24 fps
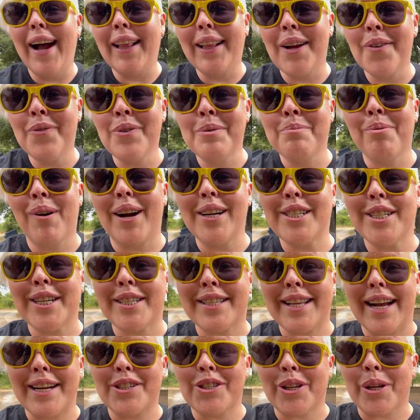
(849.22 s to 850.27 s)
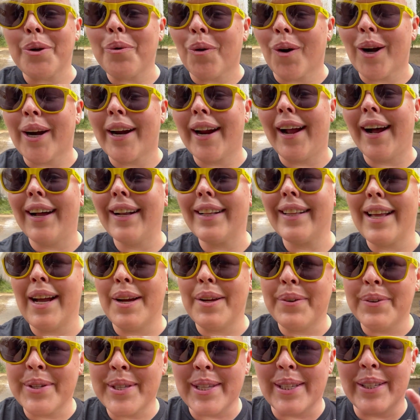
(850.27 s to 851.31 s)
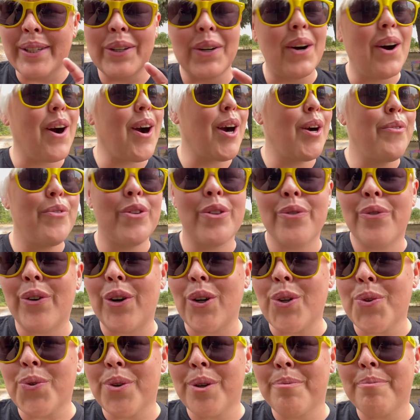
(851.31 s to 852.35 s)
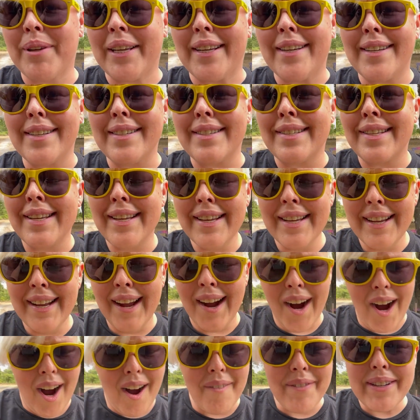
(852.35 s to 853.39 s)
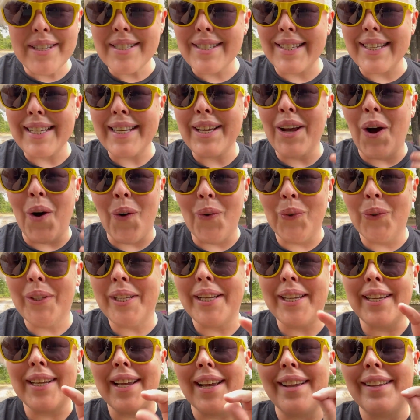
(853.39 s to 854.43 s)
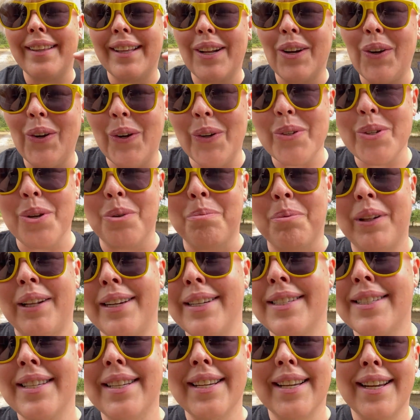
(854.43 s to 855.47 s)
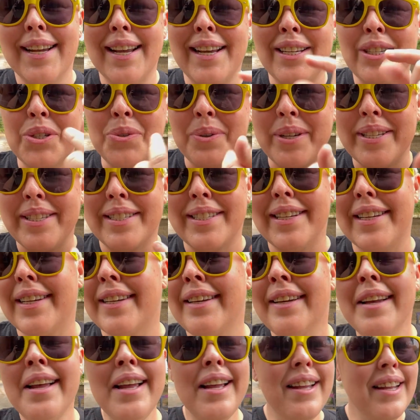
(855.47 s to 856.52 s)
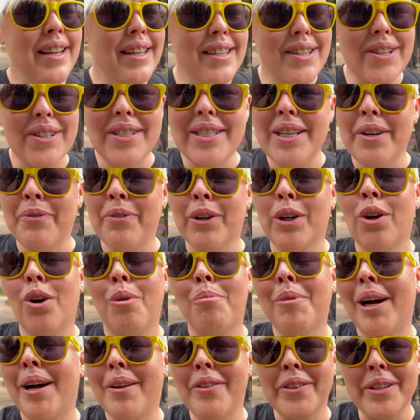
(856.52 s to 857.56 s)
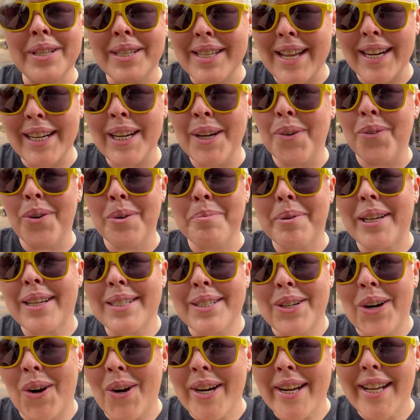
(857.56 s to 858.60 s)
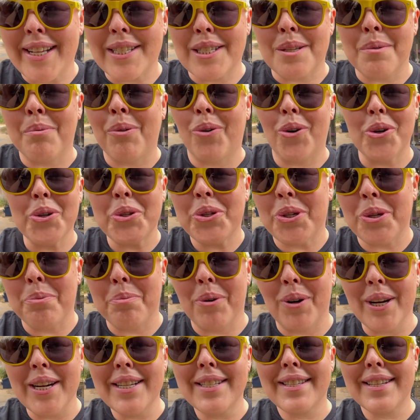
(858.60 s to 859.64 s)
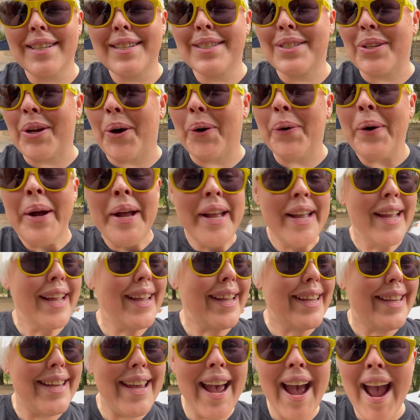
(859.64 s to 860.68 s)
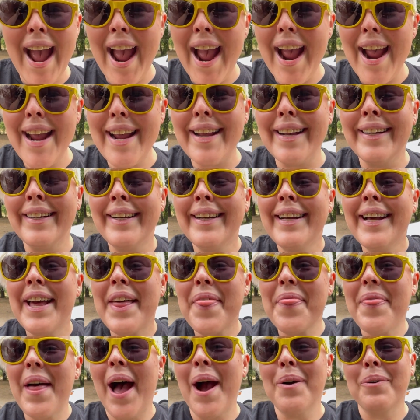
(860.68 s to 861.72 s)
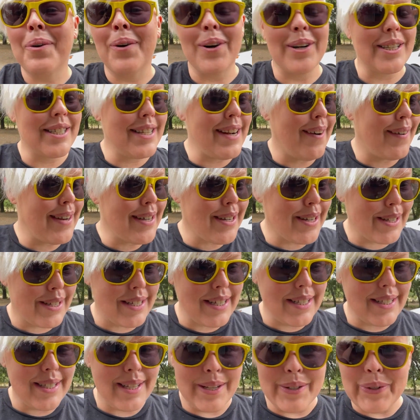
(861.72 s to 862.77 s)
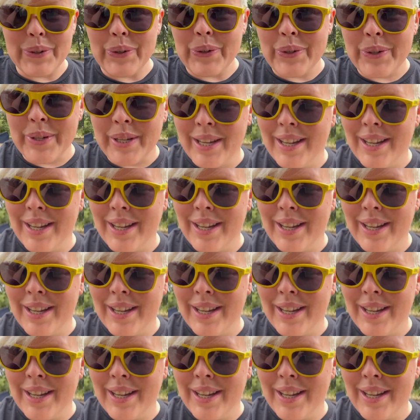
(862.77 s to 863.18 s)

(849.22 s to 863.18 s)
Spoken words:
love when projects actually work out. It was a little hard for the first one because obviously holding and then also placing and twisting, just difficult. But the second one, because it already had support, super easy. So yay, that worked. Now I just need scissors.